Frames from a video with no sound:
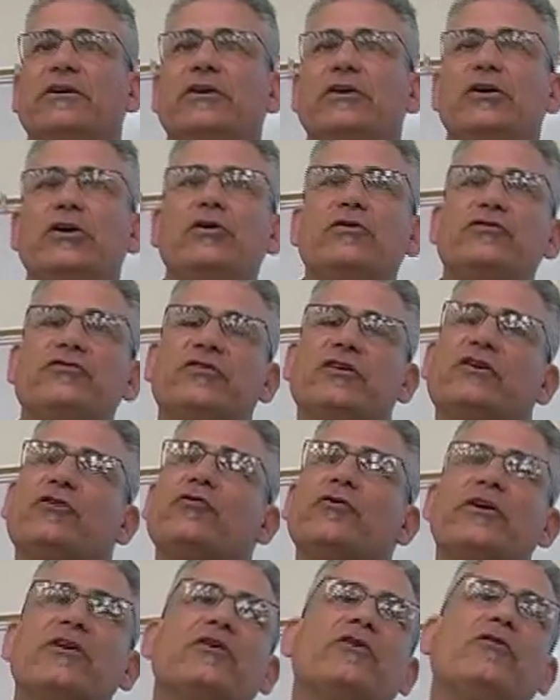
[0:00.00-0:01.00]
Use the
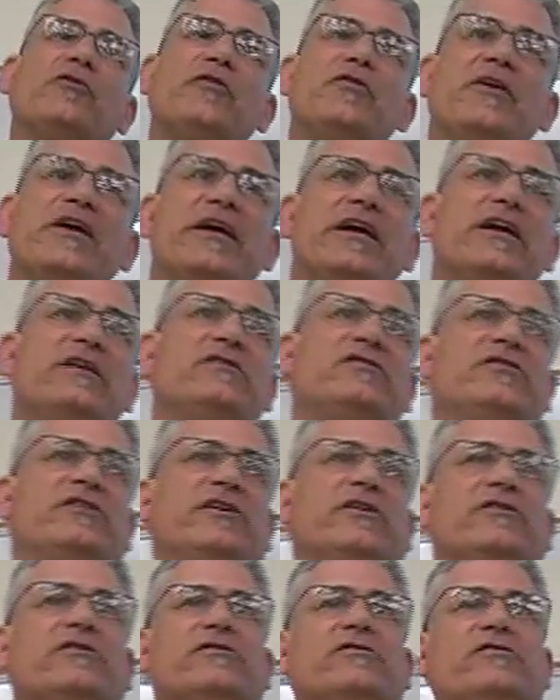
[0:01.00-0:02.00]
critical thinking
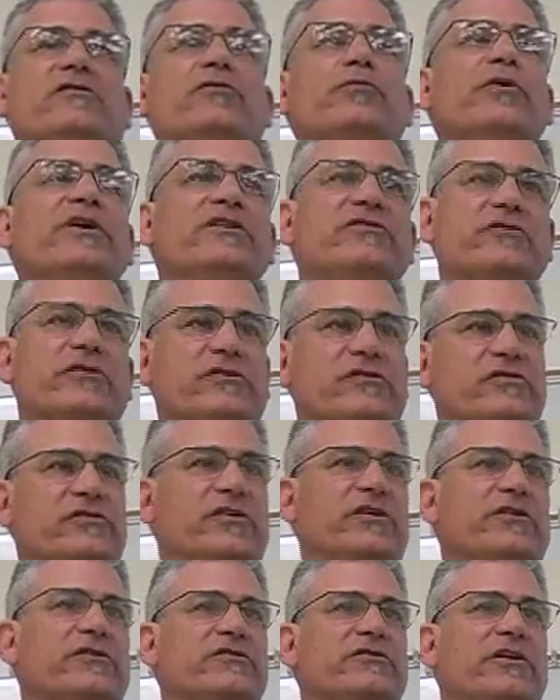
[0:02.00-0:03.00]
skills, the research
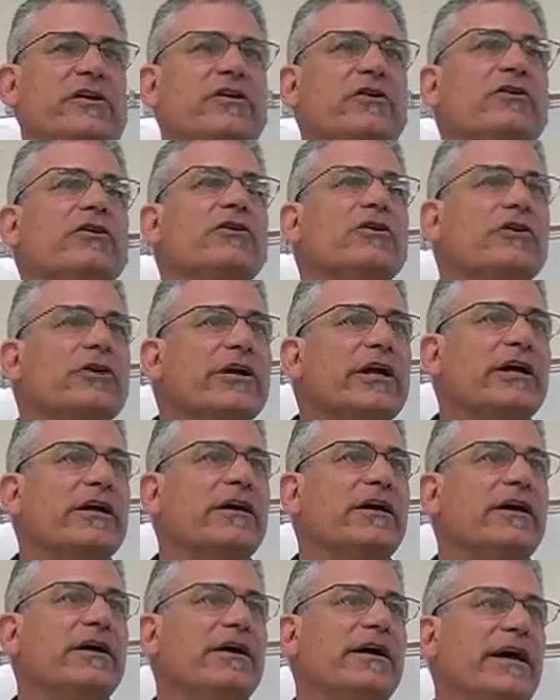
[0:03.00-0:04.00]
skills that you're
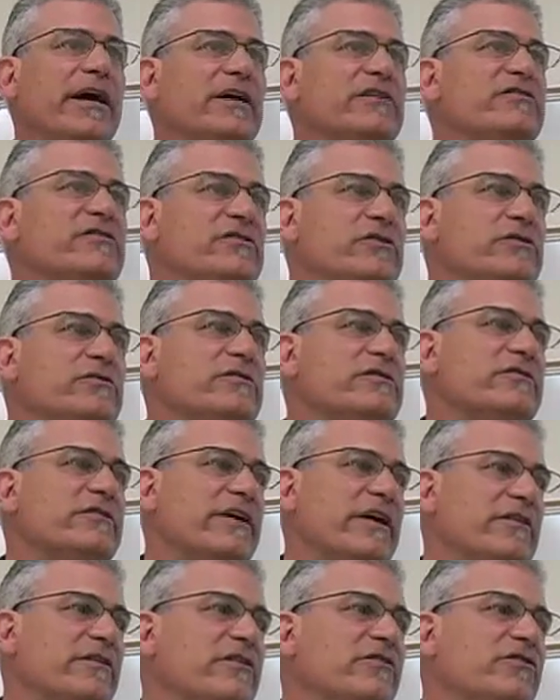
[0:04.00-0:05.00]
learning as students
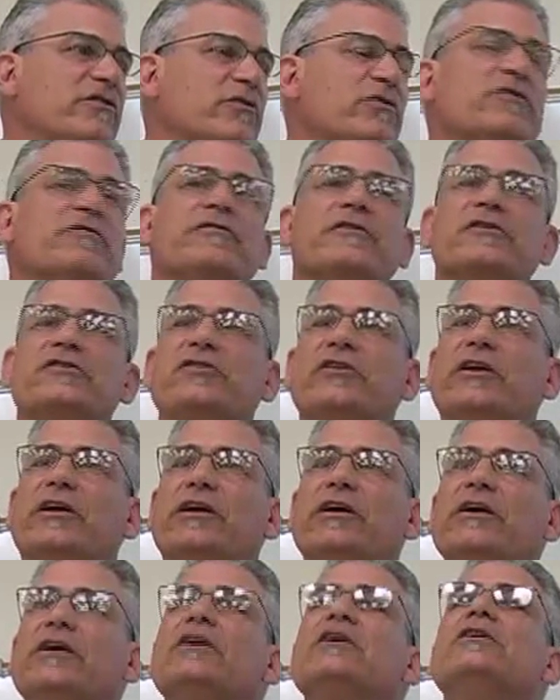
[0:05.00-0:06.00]
at this
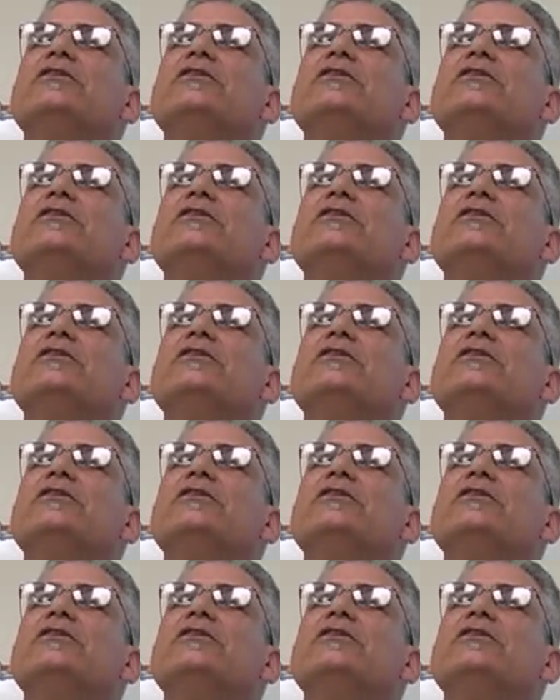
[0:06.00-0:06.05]
university